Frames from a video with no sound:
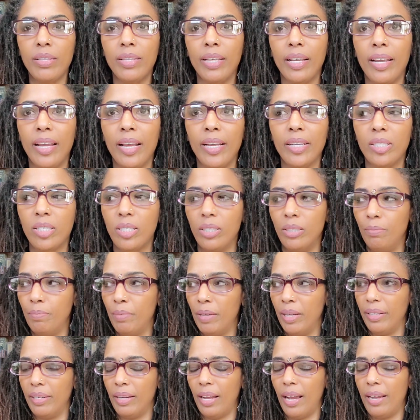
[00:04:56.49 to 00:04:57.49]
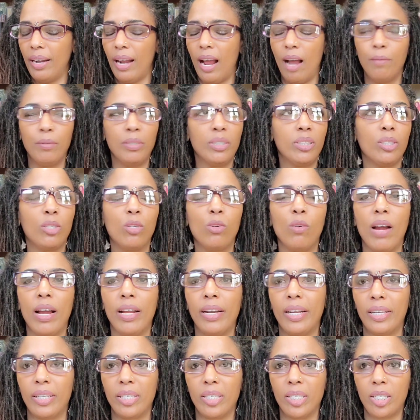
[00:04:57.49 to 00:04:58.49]
They can't sleep at night. I was a
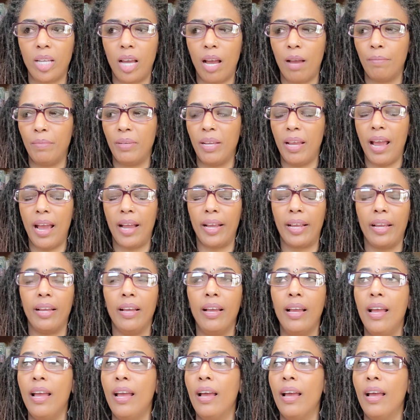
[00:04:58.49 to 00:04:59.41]
chronic insomniac